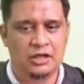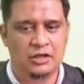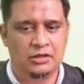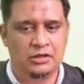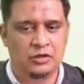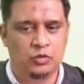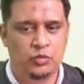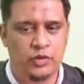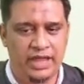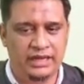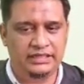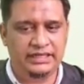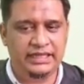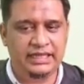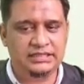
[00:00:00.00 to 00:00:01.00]
When
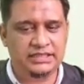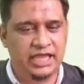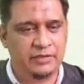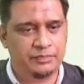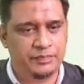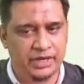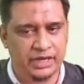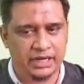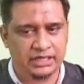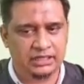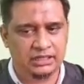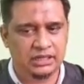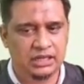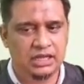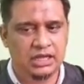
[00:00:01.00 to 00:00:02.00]
this happens,
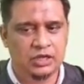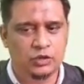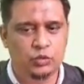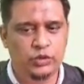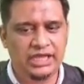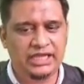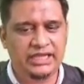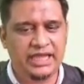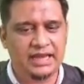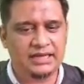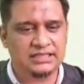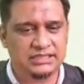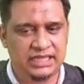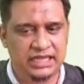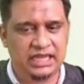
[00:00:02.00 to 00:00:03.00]
we can
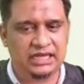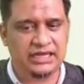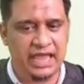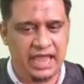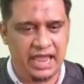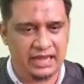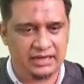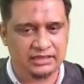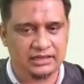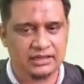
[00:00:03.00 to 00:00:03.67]
say that